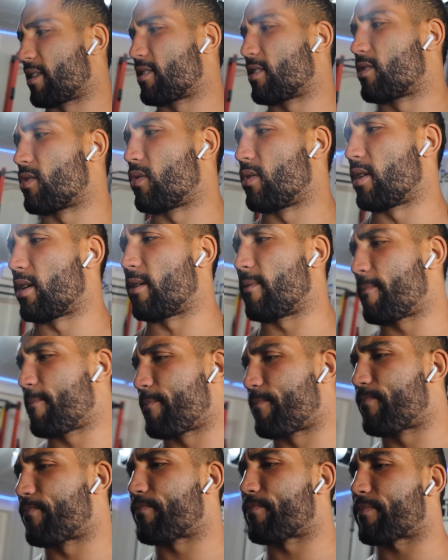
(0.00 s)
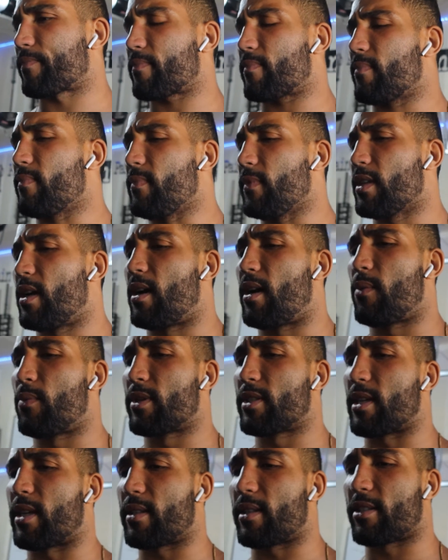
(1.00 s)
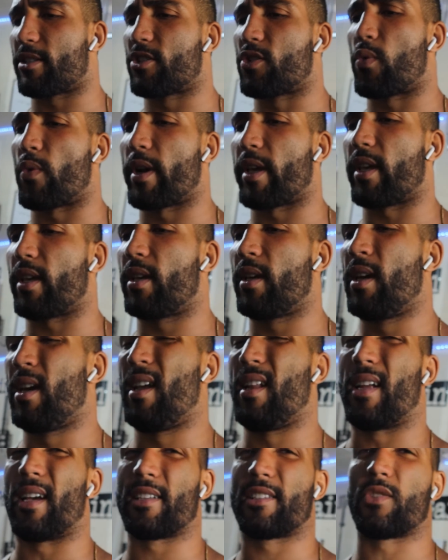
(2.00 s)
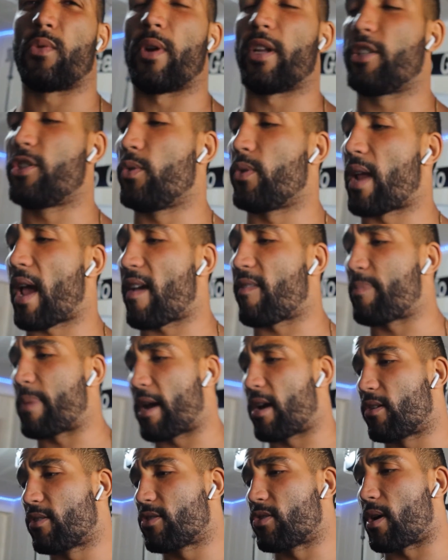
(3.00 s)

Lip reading: is only, what is that? That's 22 and a half pounds.